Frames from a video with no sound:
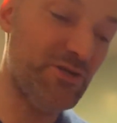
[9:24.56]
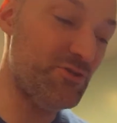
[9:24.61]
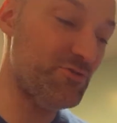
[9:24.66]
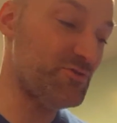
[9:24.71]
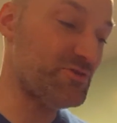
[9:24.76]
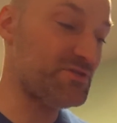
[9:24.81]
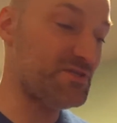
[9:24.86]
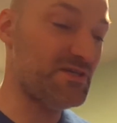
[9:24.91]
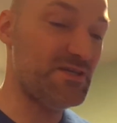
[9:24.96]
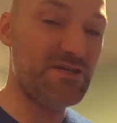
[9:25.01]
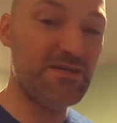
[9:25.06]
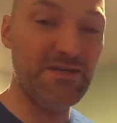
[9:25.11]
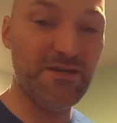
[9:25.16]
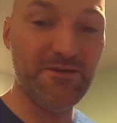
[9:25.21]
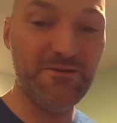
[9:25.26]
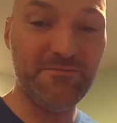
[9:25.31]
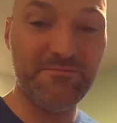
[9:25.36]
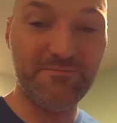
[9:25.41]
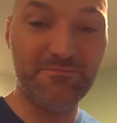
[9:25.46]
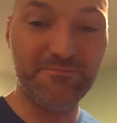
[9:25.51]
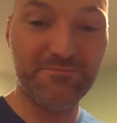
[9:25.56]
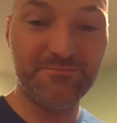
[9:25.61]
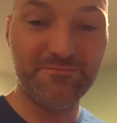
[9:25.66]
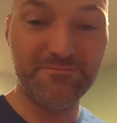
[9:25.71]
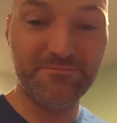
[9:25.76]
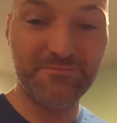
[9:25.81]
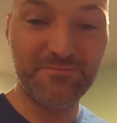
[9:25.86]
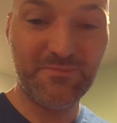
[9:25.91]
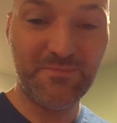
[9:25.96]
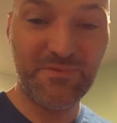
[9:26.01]
you see here.
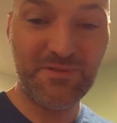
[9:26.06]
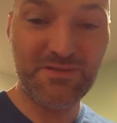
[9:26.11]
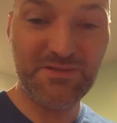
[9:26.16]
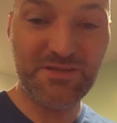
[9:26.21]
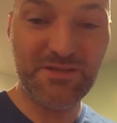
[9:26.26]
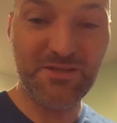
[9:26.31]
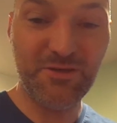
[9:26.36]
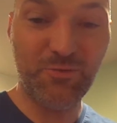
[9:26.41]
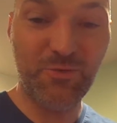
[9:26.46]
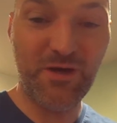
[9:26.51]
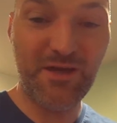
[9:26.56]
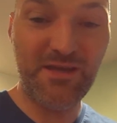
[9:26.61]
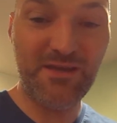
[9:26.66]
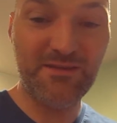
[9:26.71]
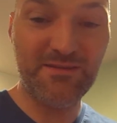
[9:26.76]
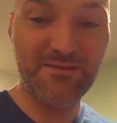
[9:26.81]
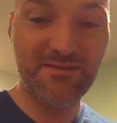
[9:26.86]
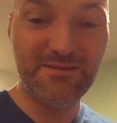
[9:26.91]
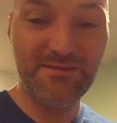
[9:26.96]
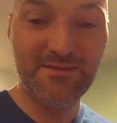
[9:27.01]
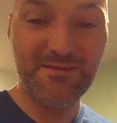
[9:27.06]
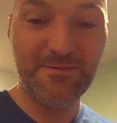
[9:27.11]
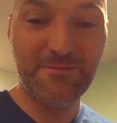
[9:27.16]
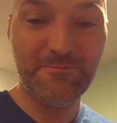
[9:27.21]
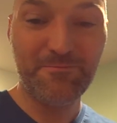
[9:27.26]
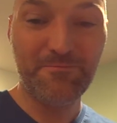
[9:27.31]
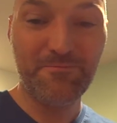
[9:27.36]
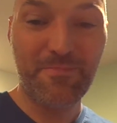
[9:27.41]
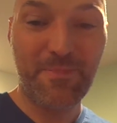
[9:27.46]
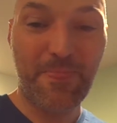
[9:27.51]
See the white?
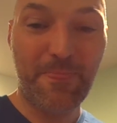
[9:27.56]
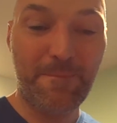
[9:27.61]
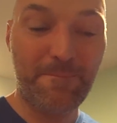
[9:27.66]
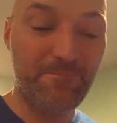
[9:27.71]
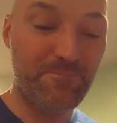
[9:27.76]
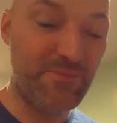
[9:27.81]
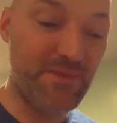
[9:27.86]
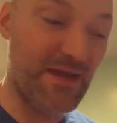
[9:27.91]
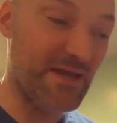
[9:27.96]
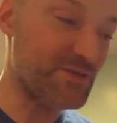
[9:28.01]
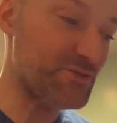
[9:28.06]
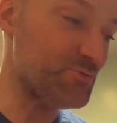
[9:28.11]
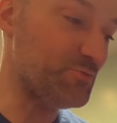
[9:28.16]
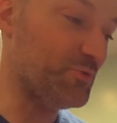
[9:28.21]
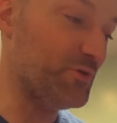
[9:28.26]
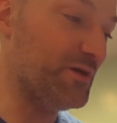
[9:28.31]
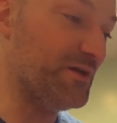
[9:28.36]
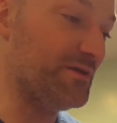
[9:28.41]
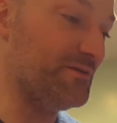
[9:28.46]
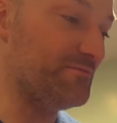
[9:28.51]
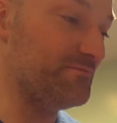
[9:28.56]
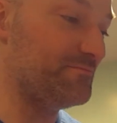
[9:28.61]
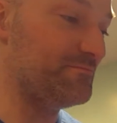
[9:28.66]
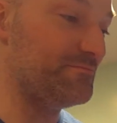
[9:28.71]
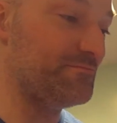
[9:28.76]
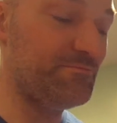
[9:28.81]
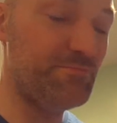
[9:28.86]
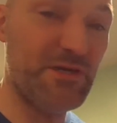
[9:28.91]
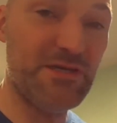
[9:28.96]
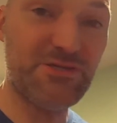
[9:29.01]
That's what
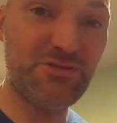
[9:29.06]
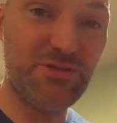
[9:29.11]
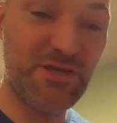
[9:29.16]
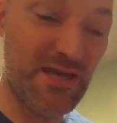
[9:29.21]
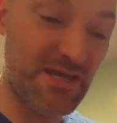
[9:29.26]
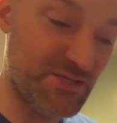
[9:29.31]
basically I